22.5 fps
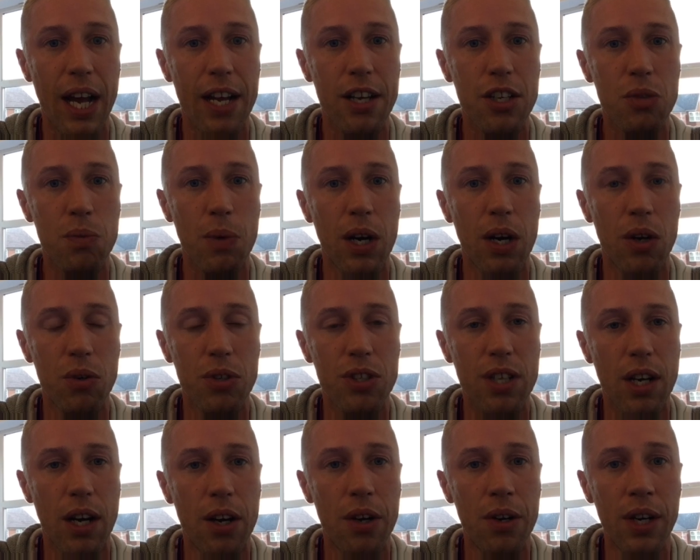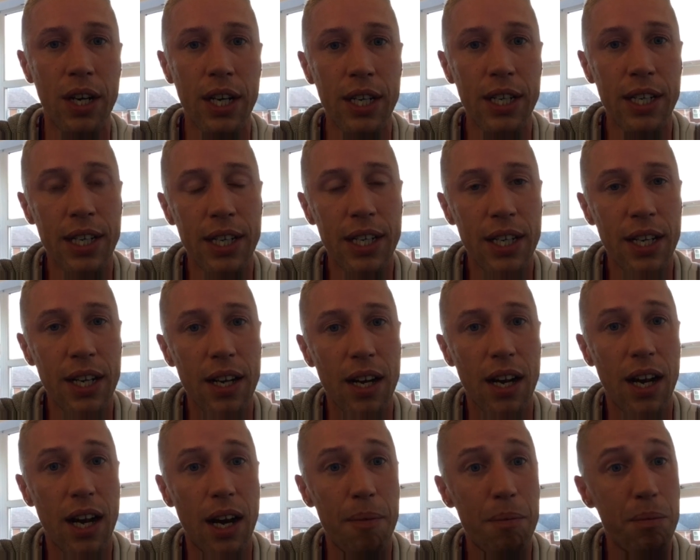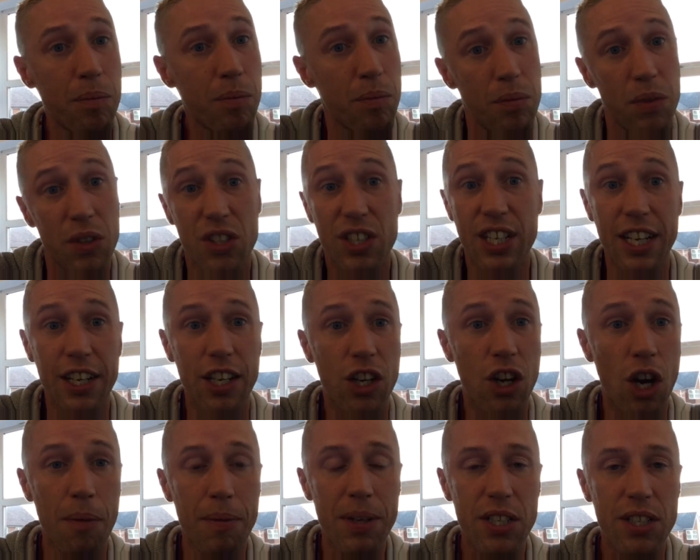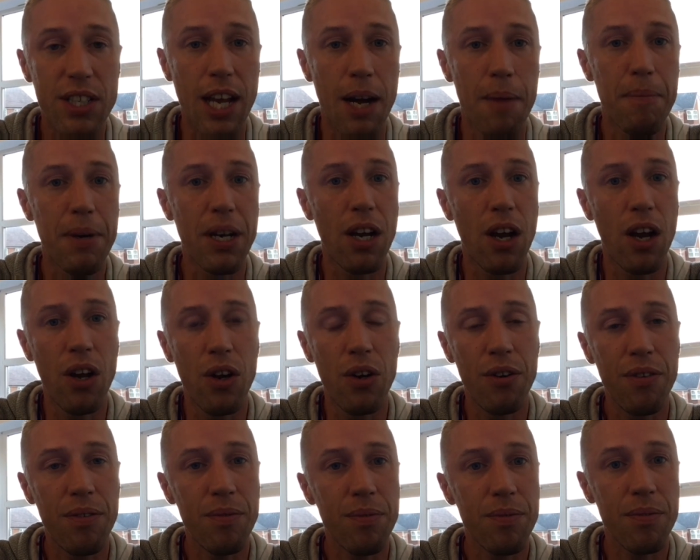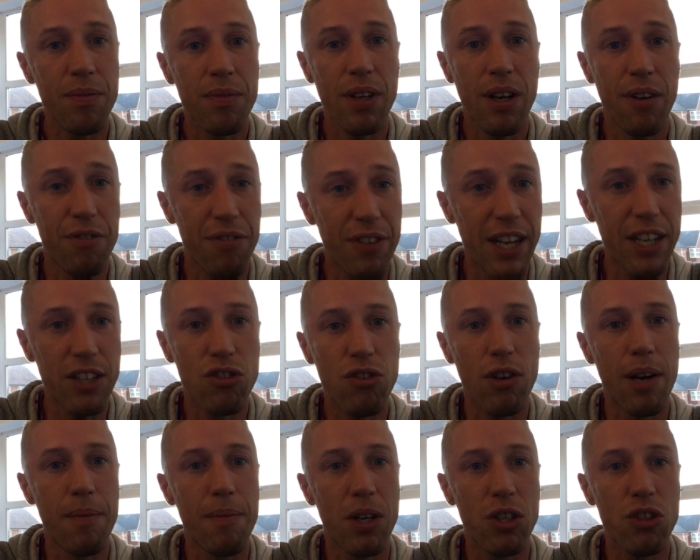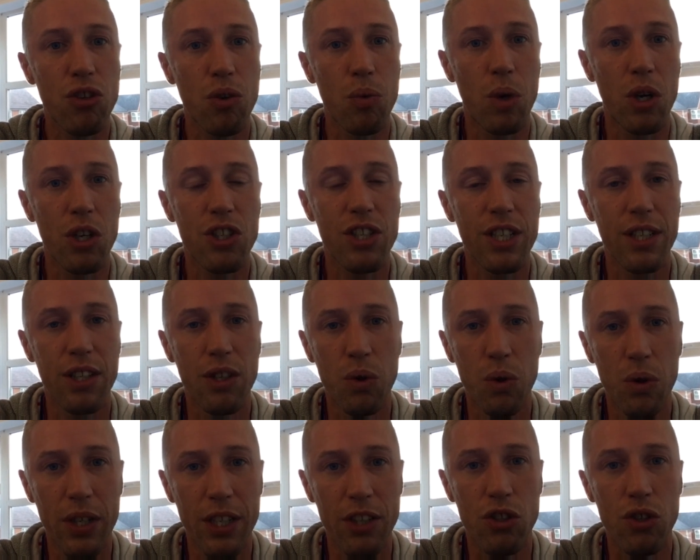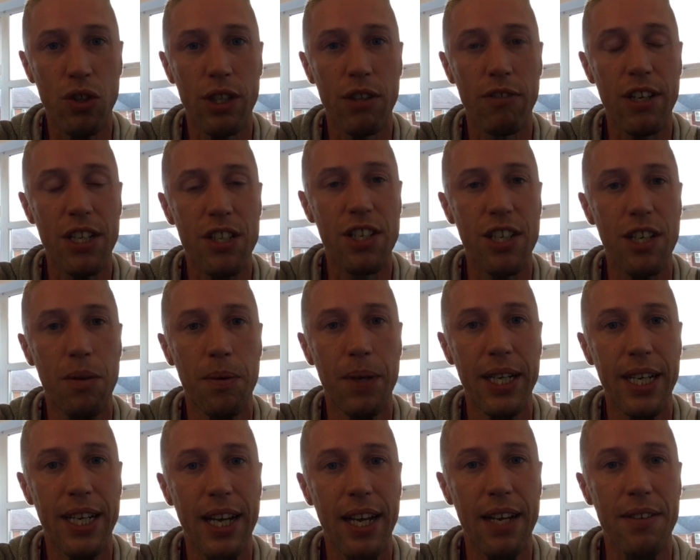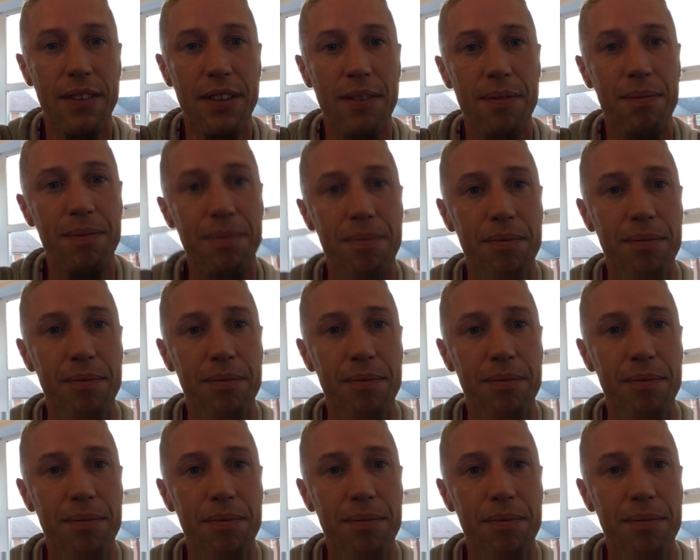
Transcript: that as well. So stick your comments down below, and thanks very much for watching. You all enjoy the rest of your weekend.